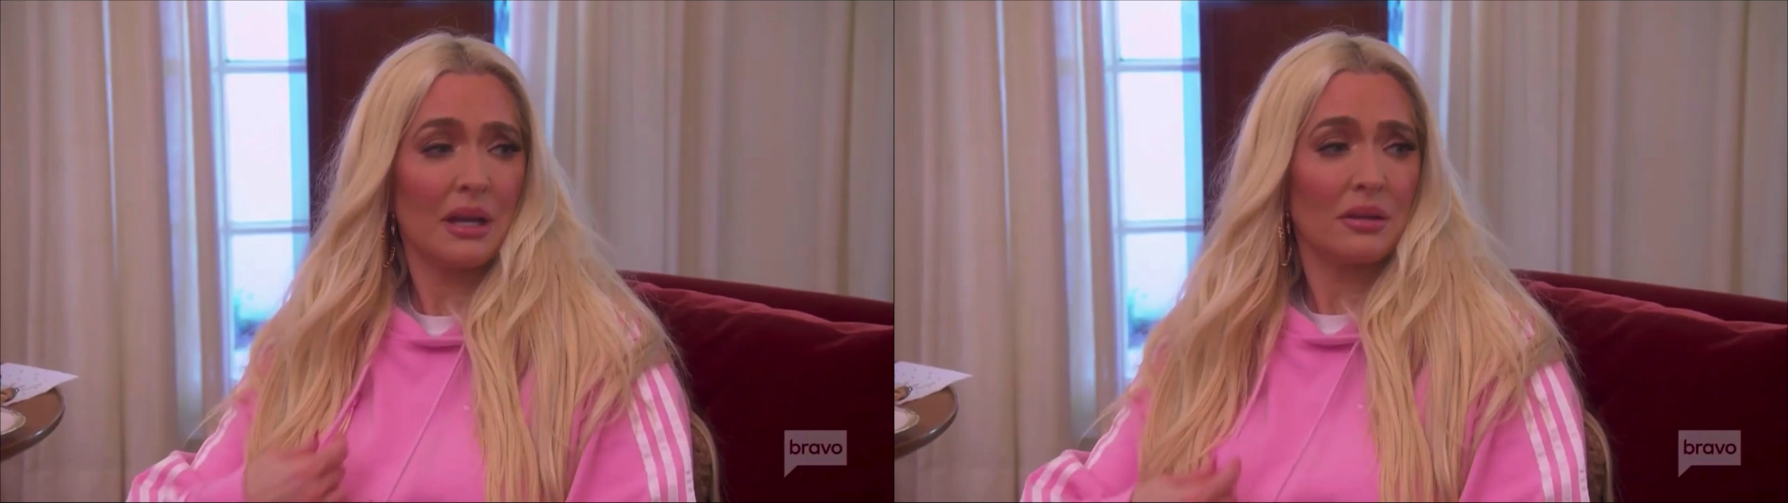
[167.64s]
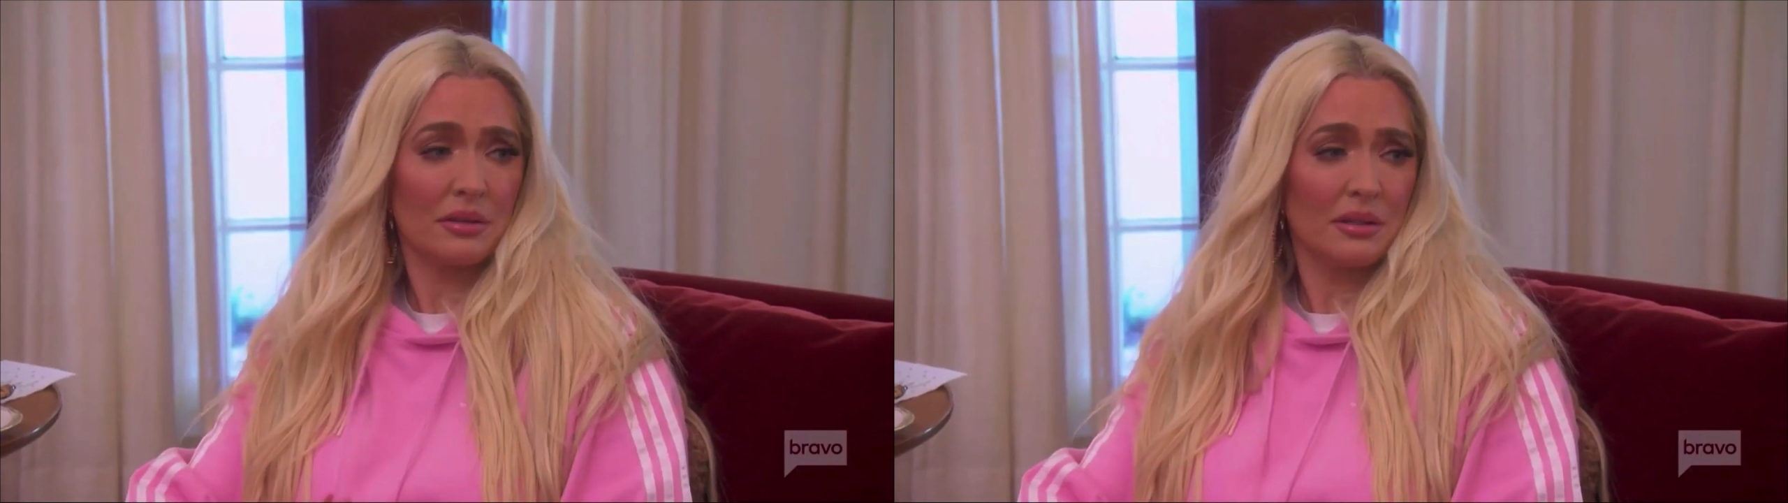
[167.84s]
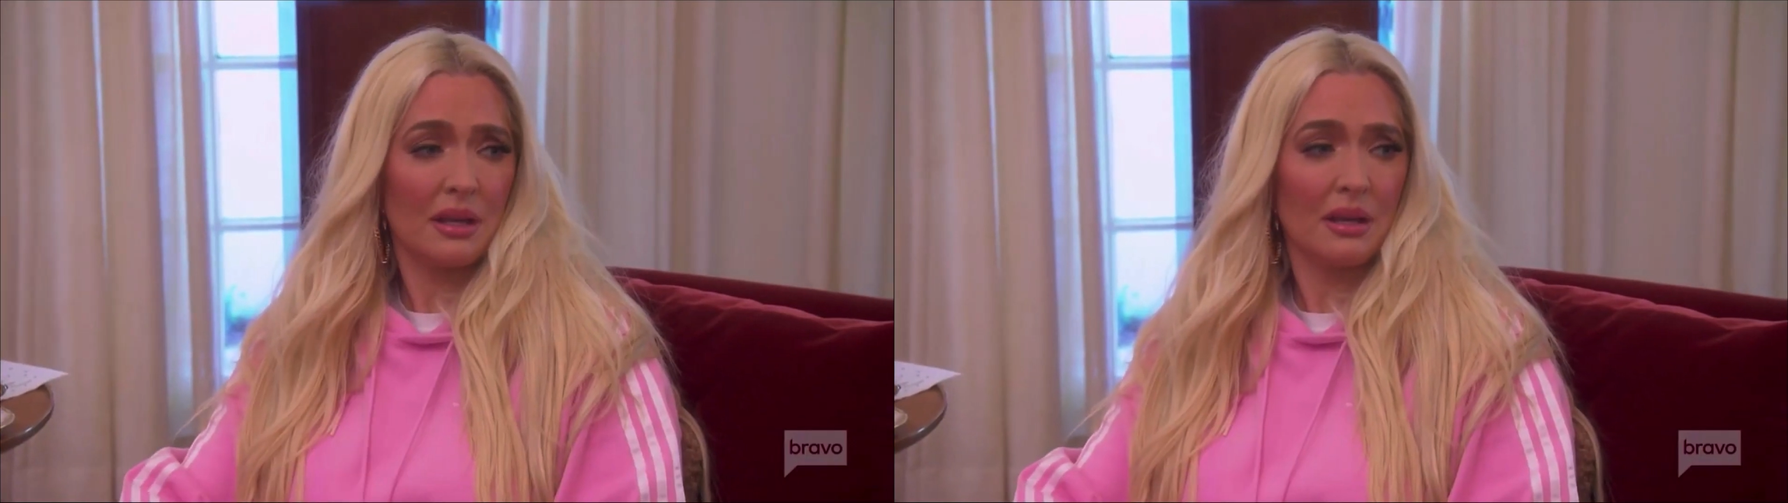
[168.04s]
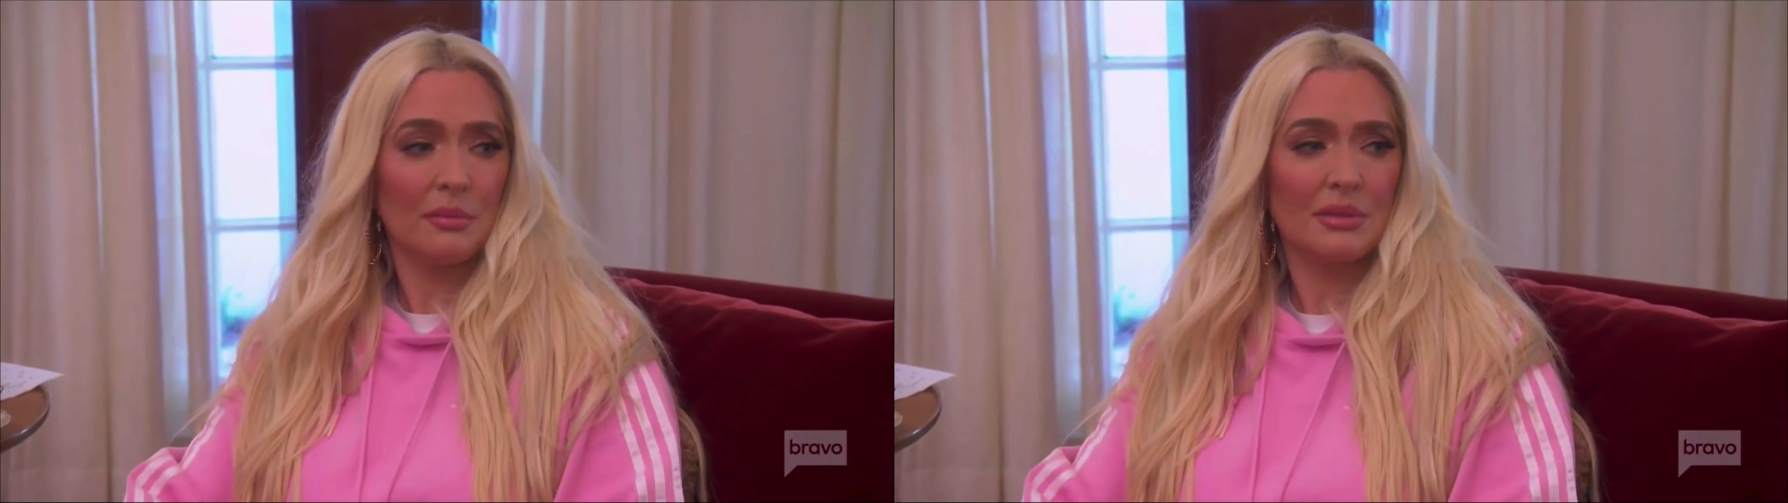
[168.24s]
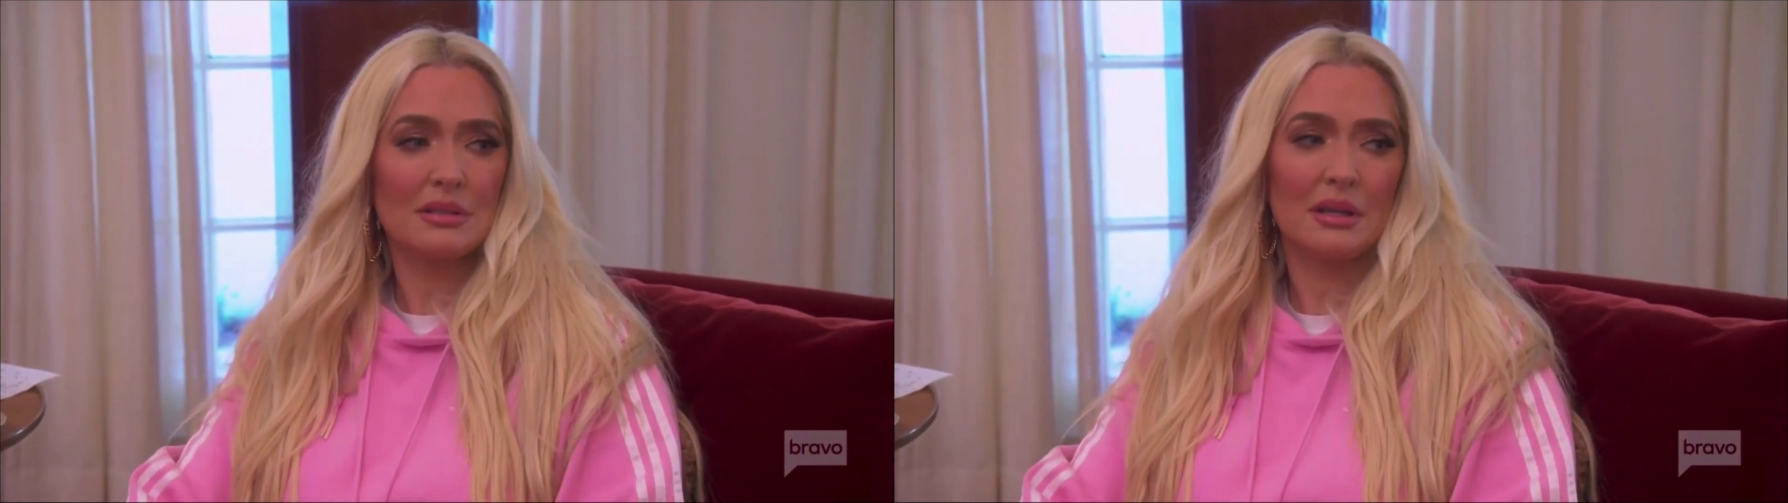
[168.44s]
my good name.
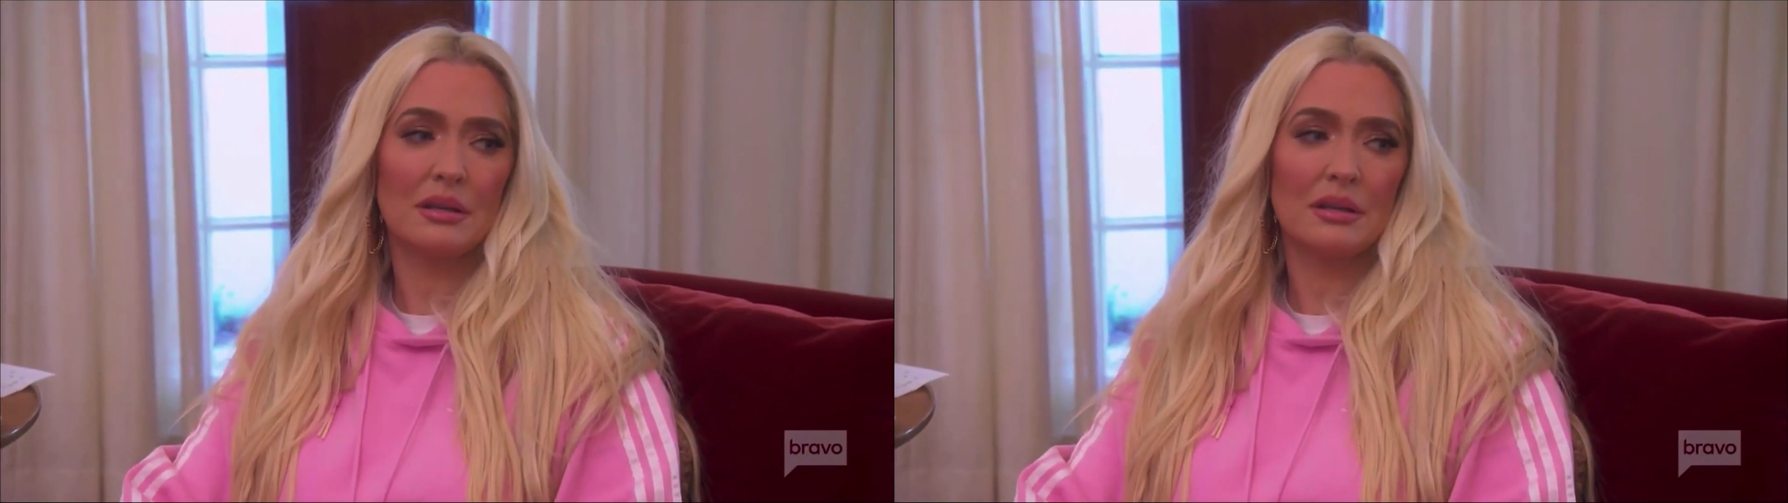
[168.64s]
It's like,